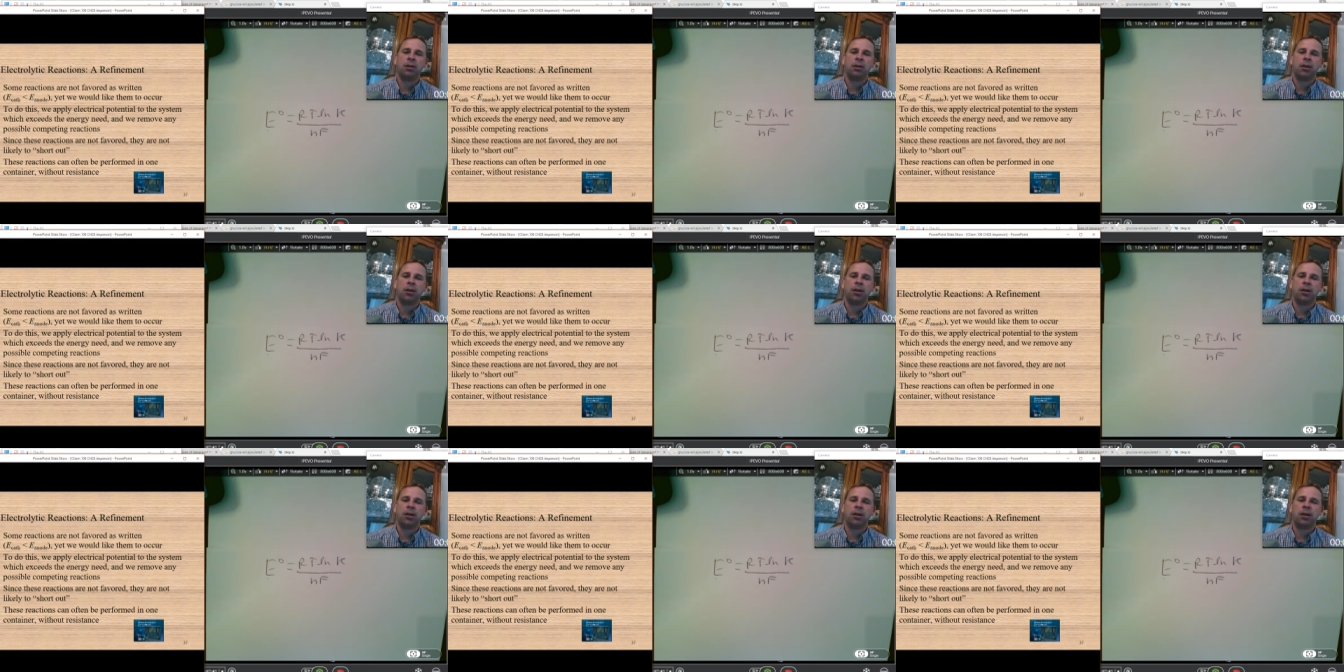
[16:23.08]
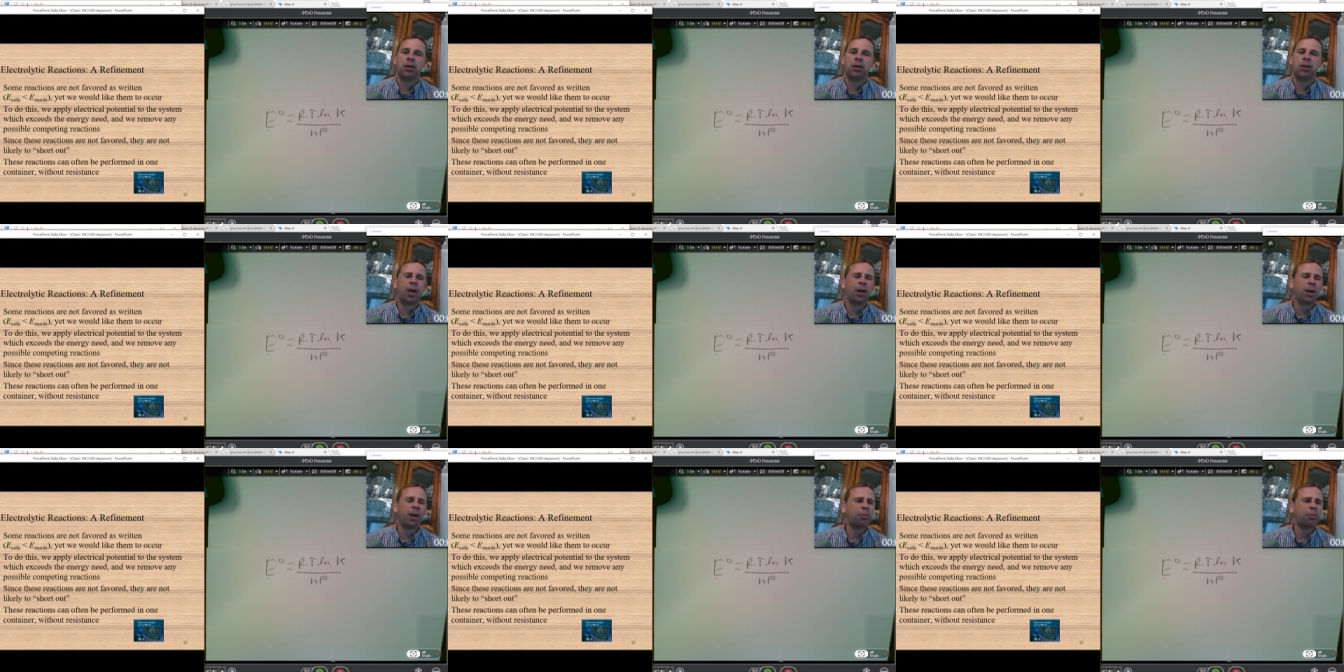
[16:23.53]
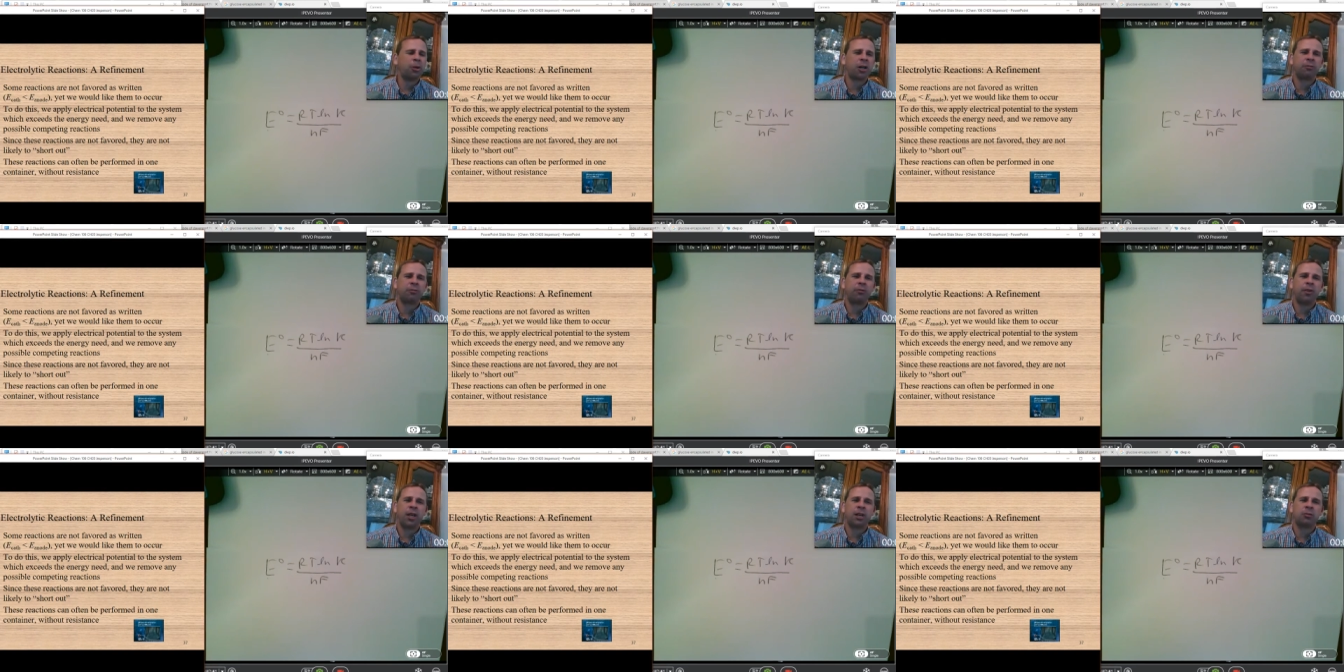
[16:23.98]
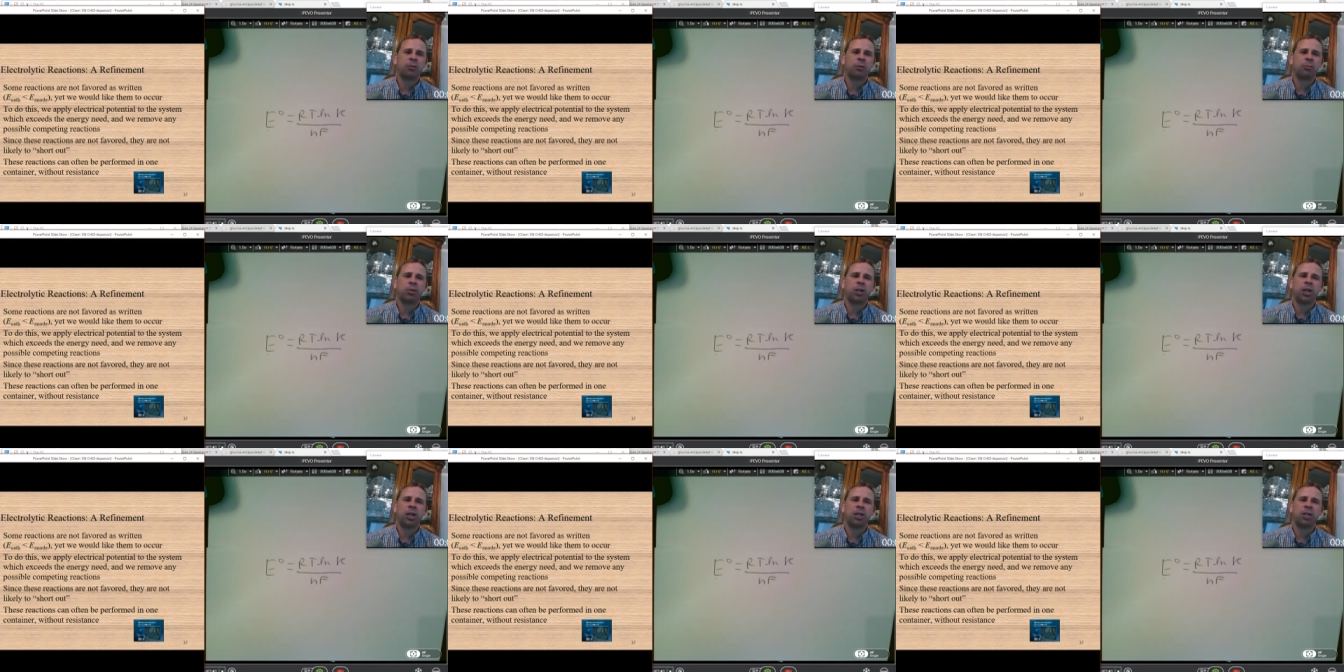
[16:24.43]
uh, you know, I, am not a fan of the
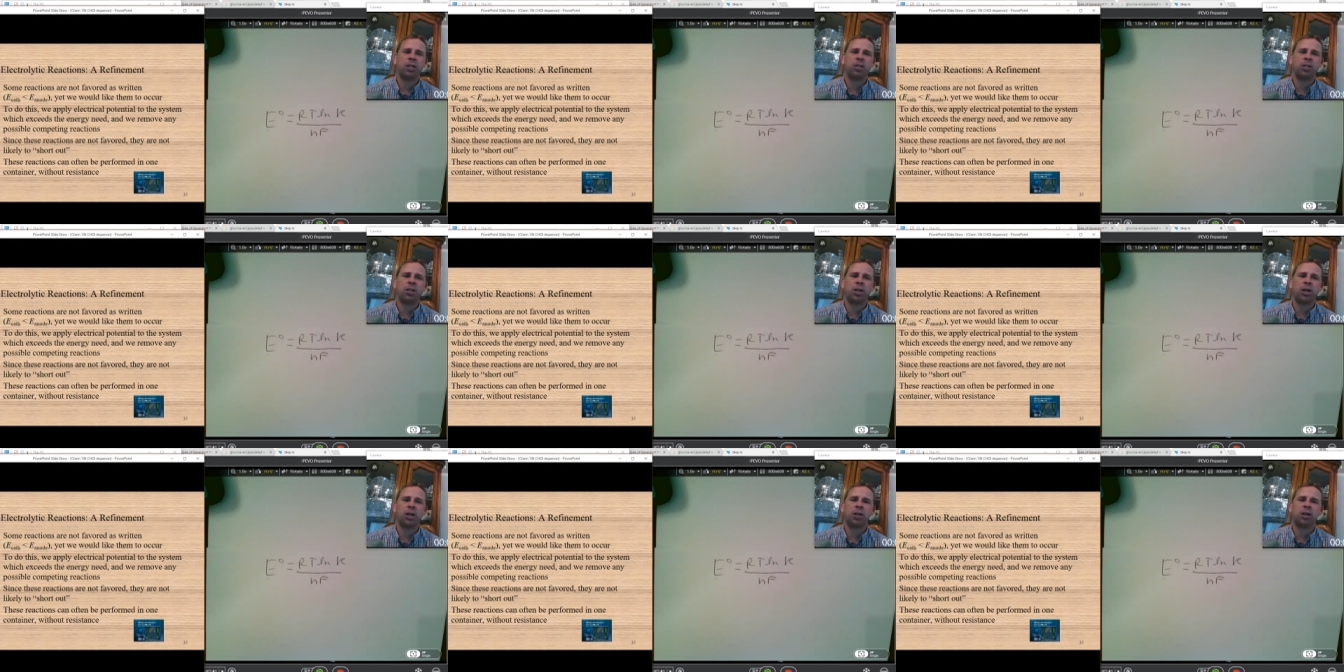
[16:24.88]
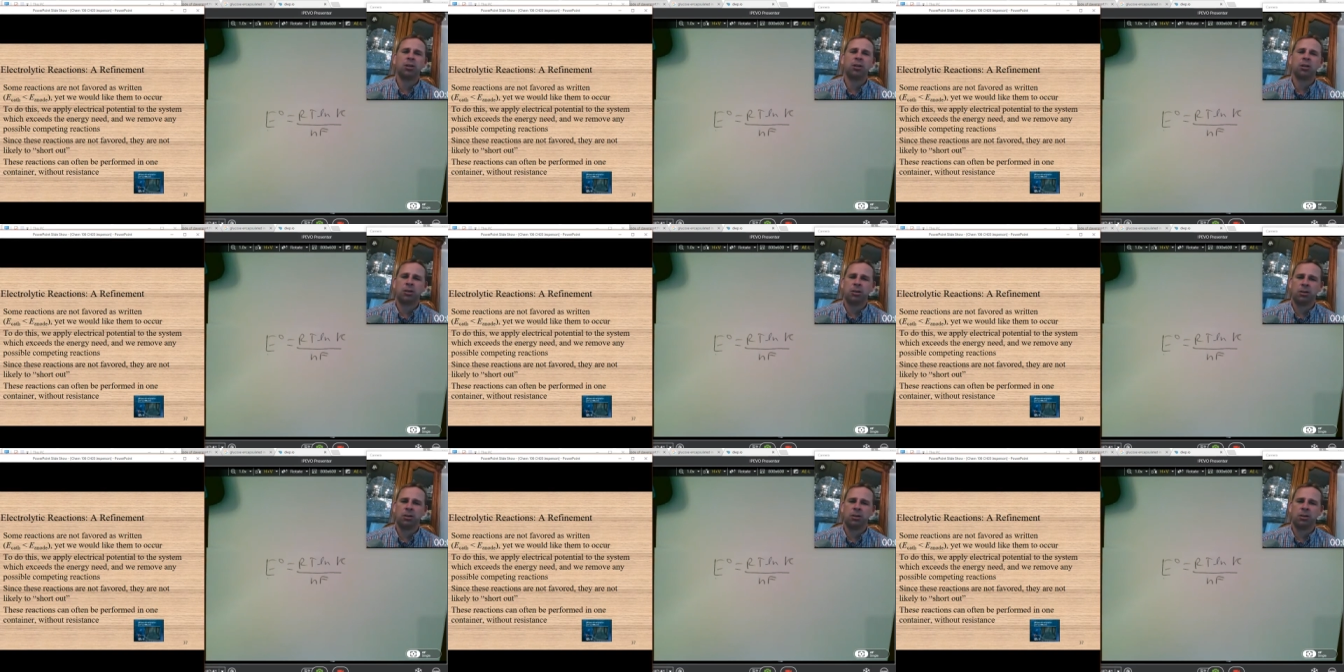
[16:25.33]
plug and chug.